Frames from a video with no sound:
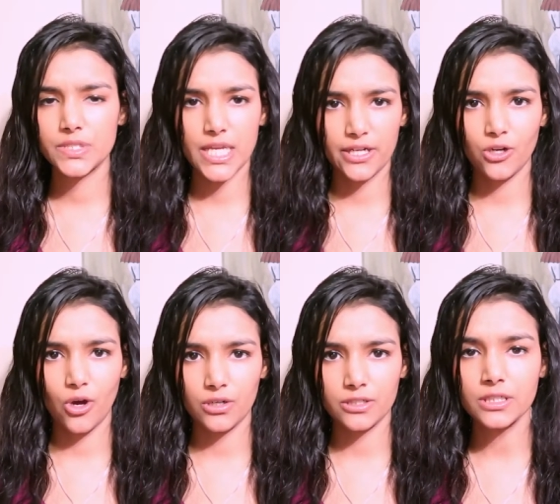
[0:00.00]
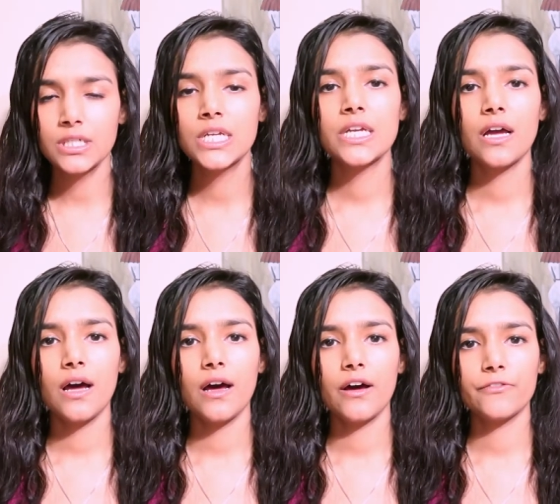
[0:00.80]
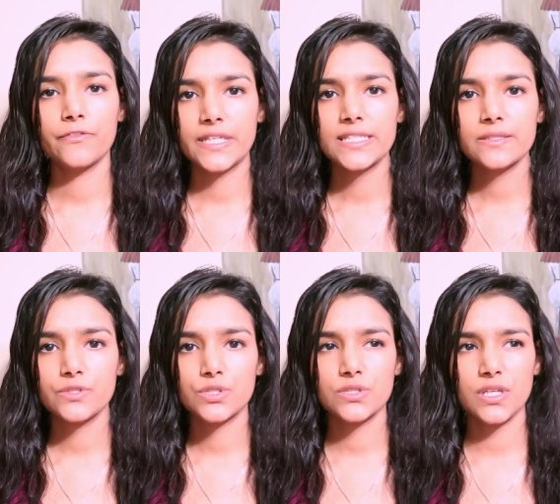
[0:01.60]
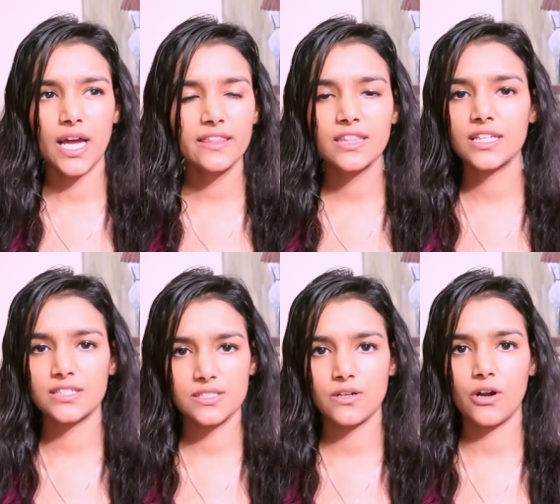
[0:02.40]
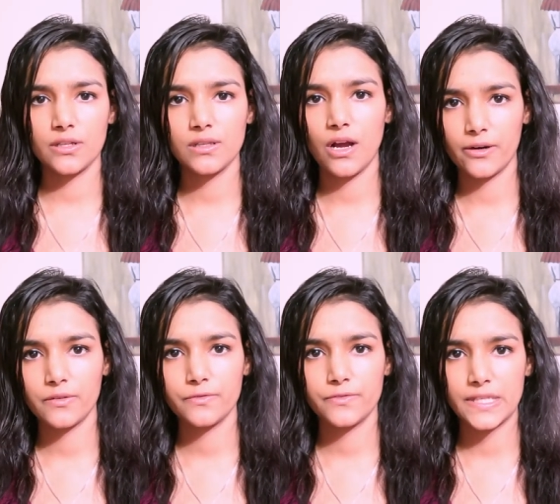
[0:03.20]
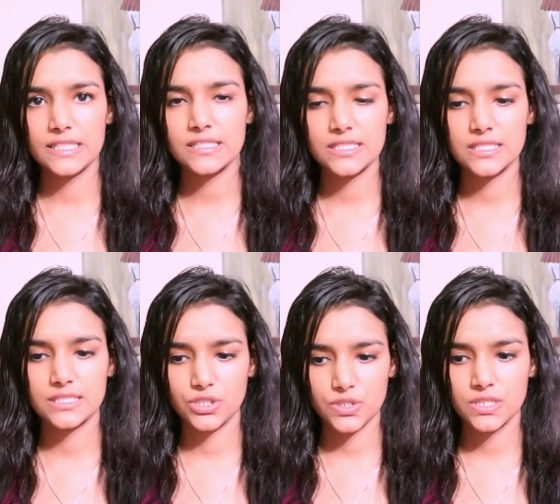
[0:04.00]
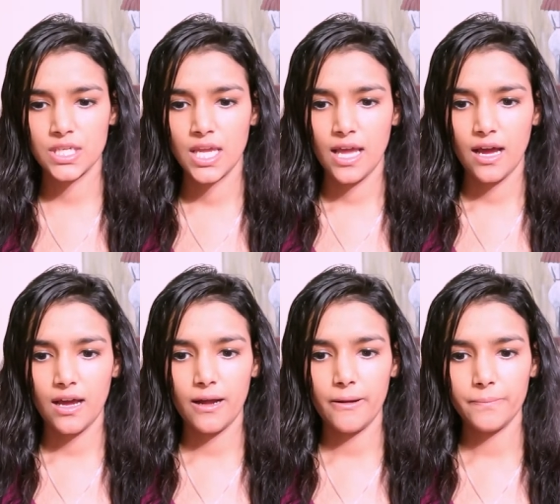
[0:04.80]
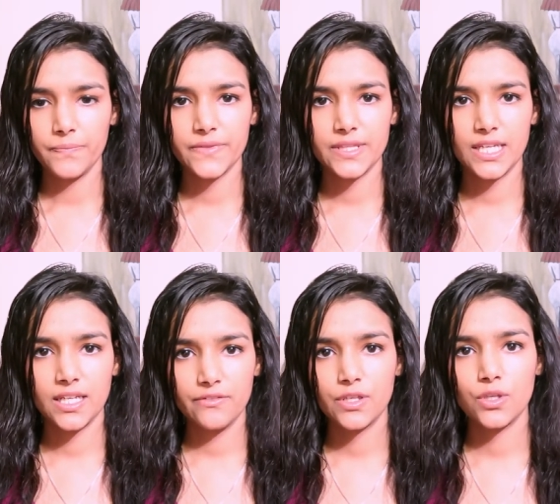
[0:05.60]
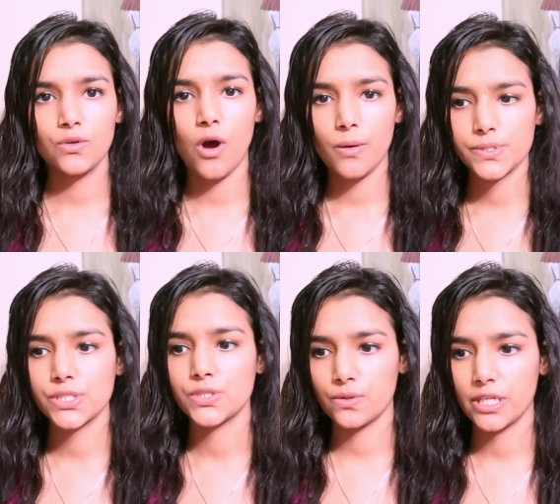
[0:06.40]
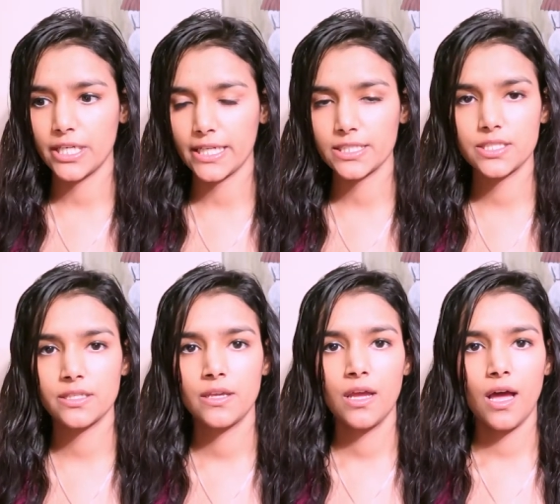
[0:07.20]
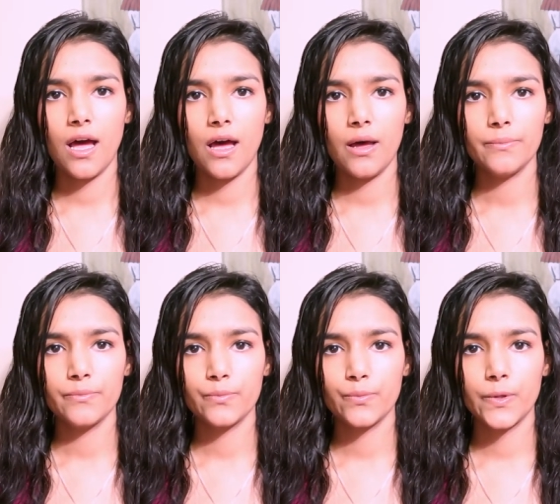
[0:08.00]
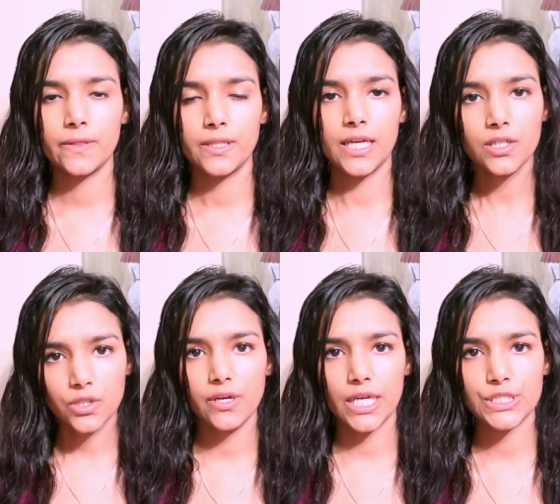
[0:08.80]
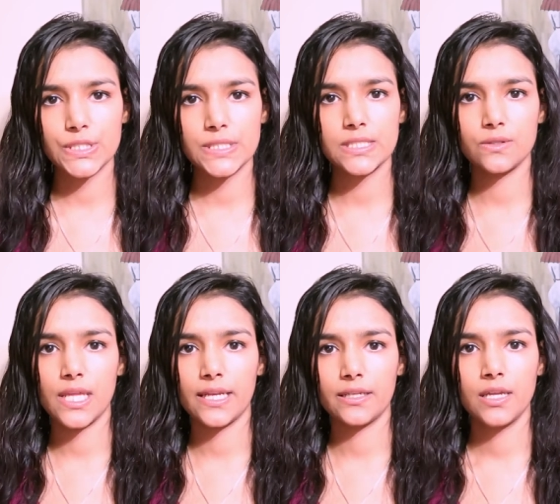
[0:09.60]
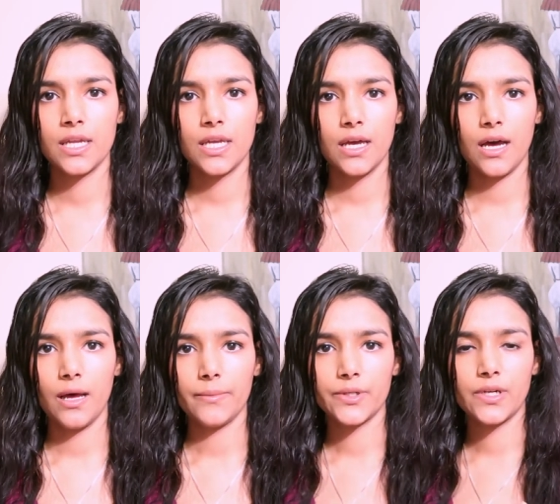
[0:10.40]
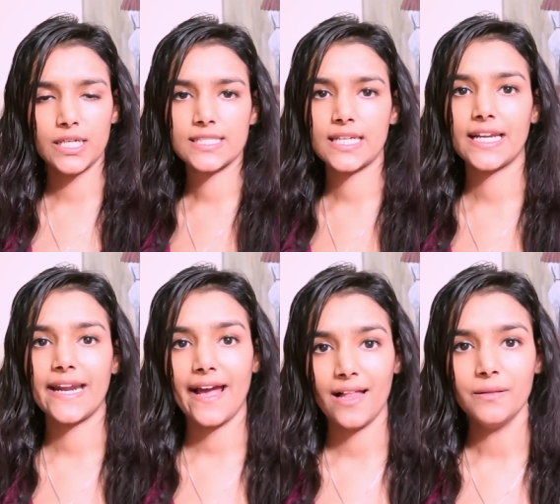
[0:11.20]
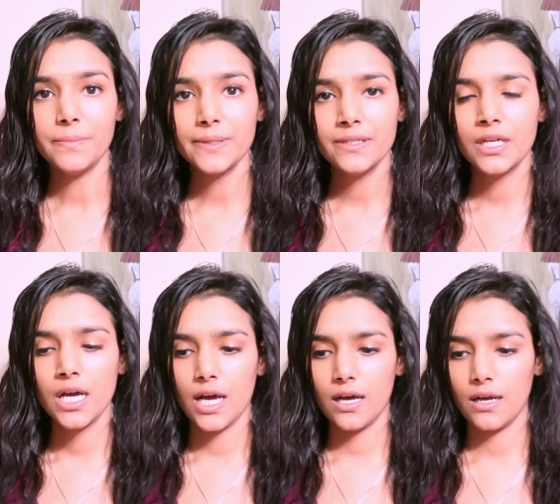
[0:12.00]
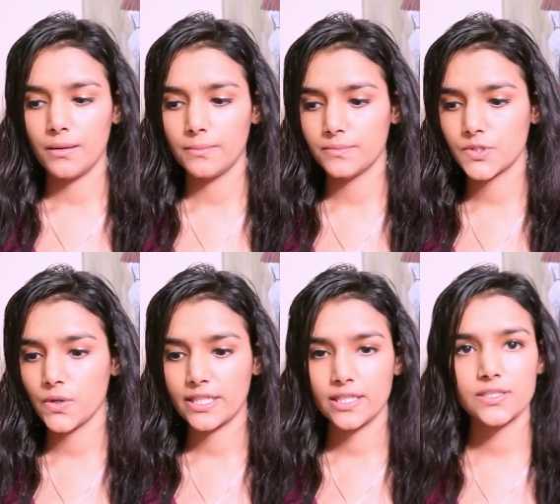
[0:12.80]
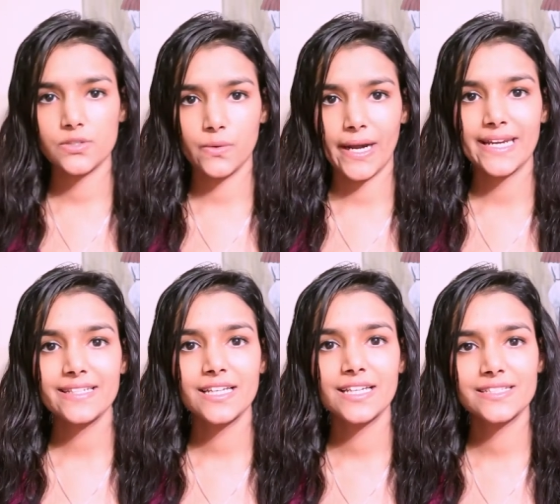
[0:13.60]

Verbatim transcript: $10 uh, fees which is i think it's not a lot of fees it's just um, they're giving you option to connect um, with their connections so then um, you guys can get help um, so I think it's great